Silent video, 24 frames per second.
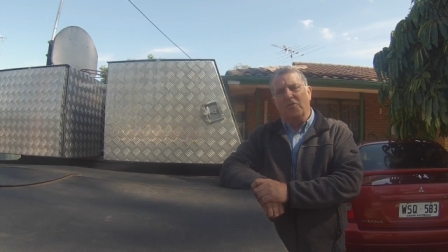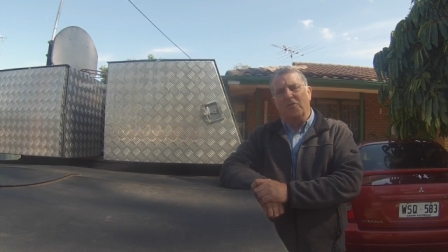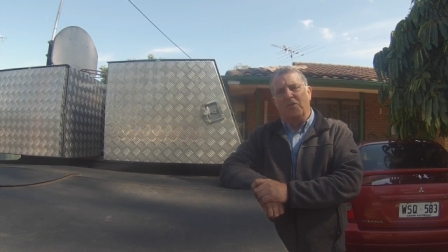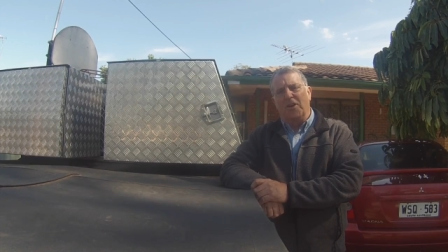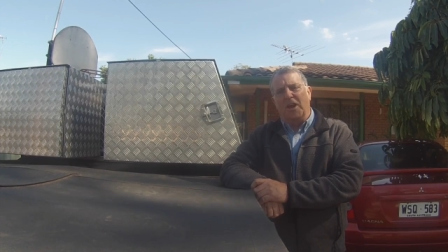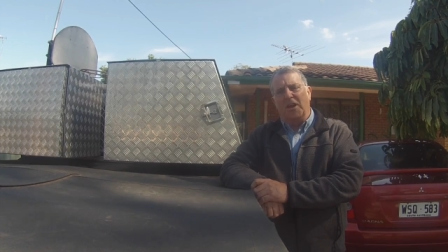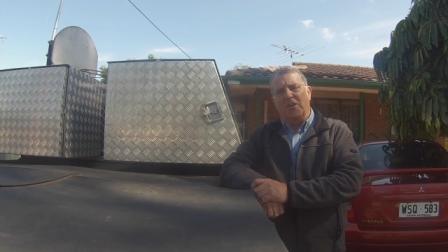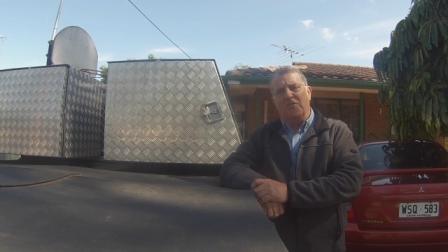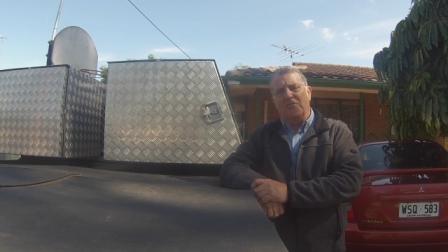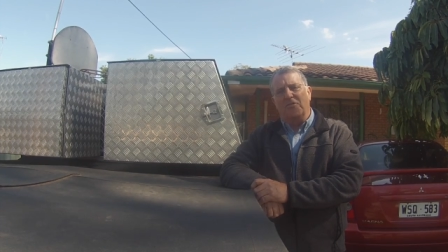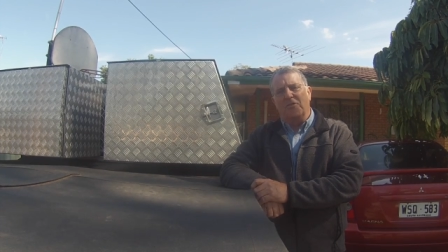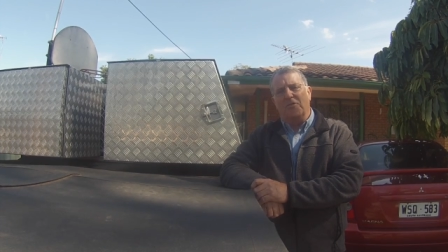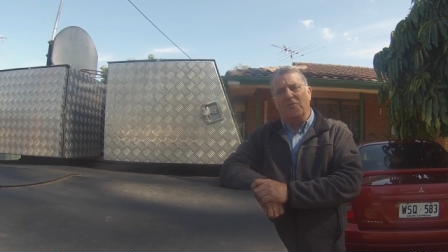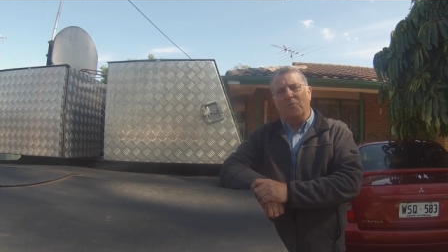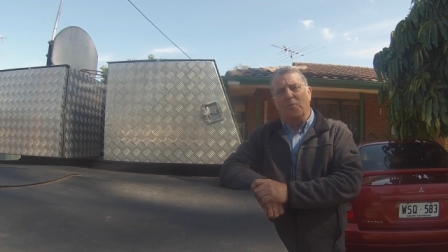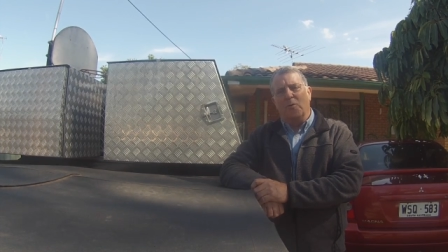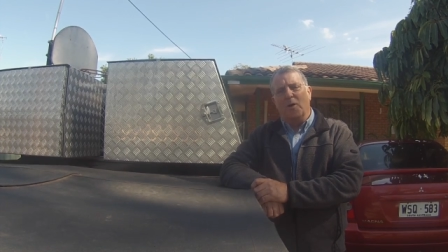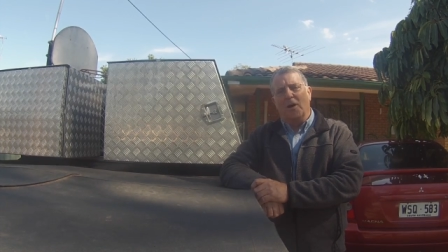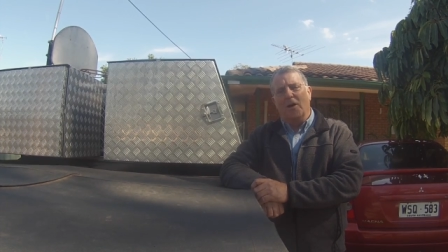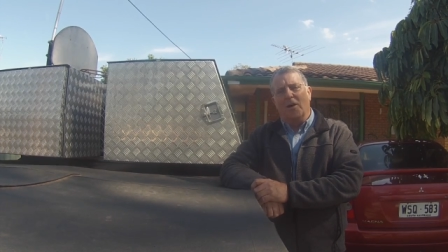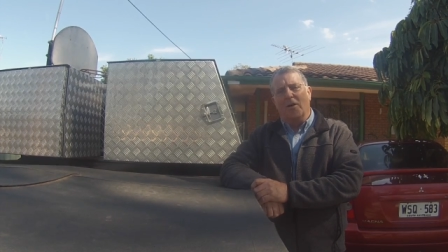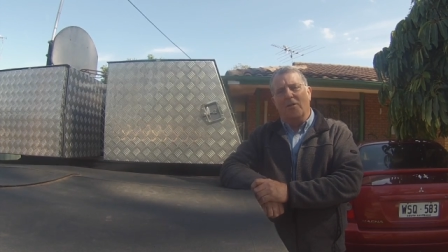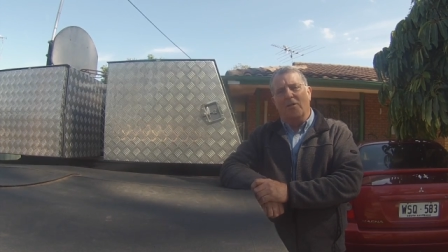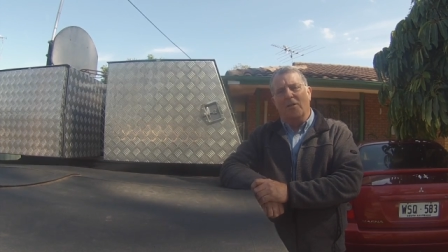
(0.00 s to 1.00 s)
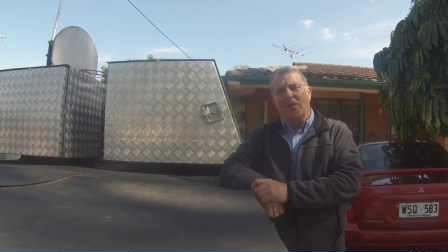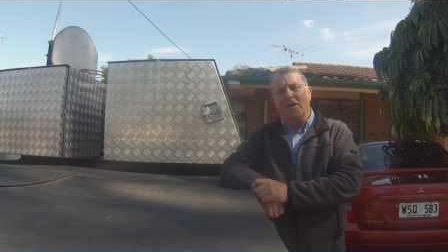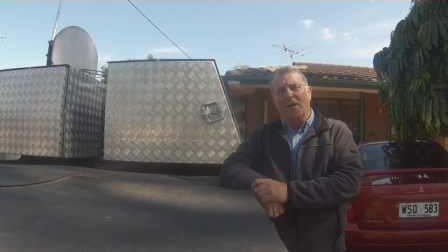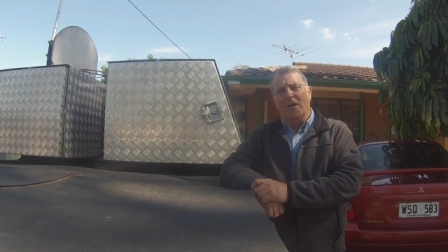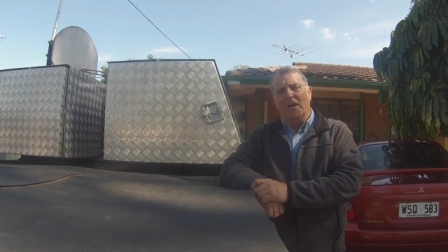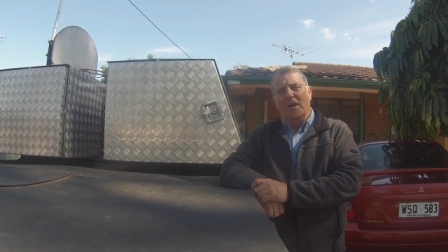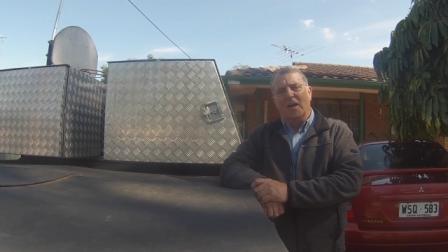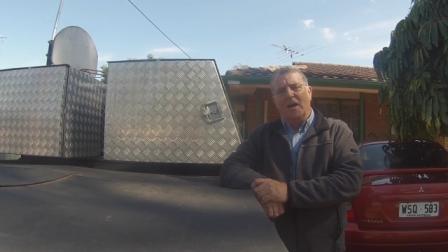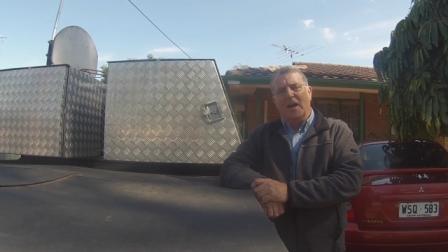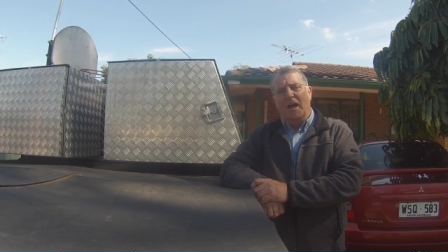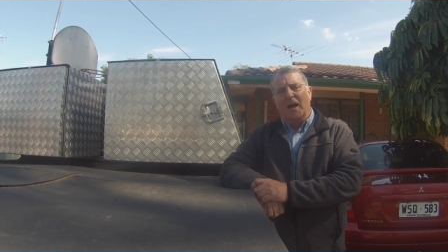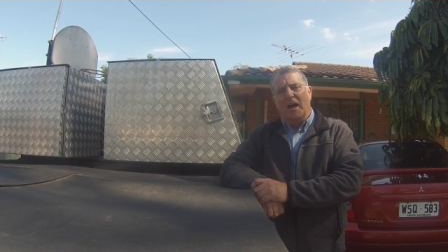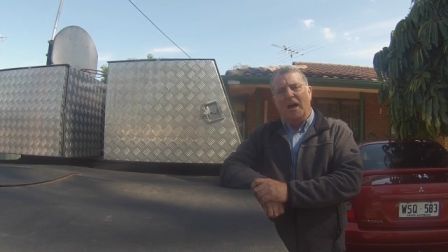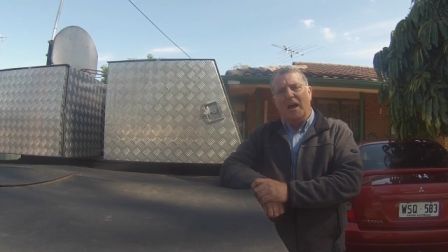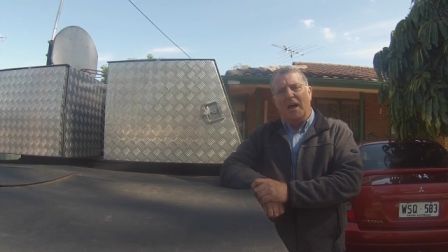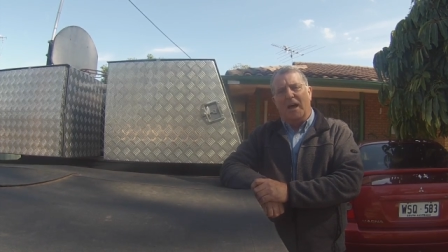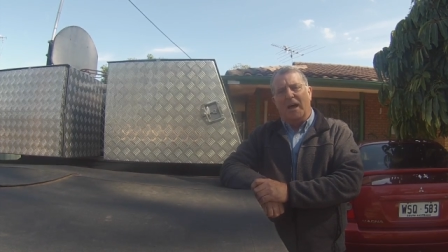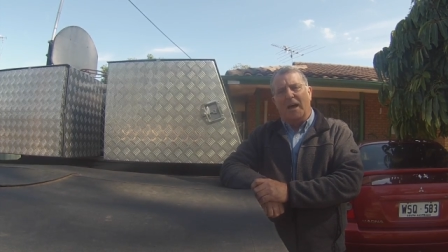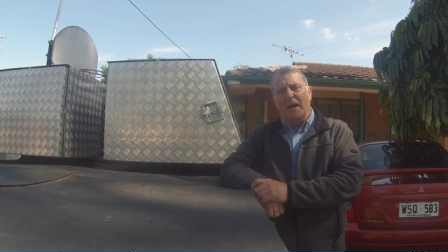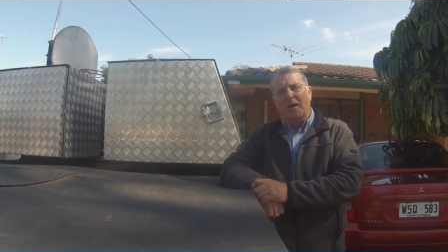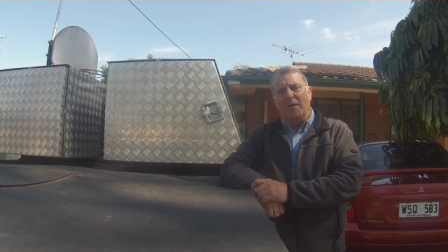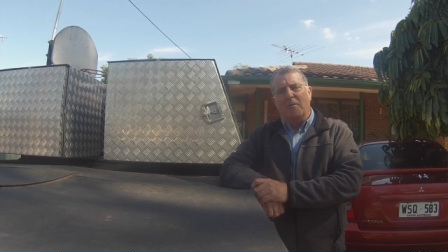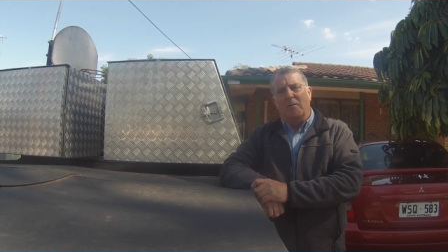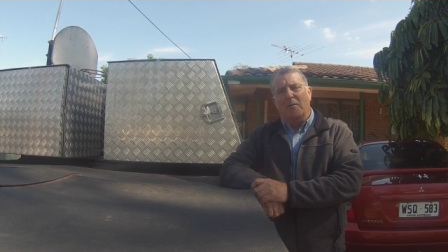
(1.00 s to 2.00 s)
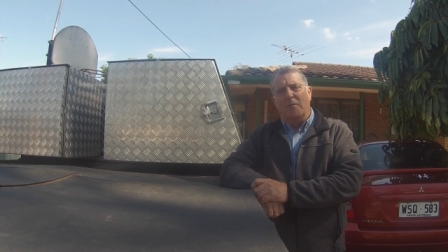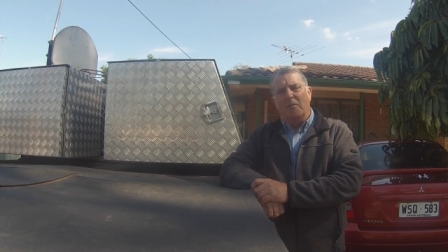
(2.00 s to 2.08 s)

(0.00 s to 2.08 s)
test as well, uh,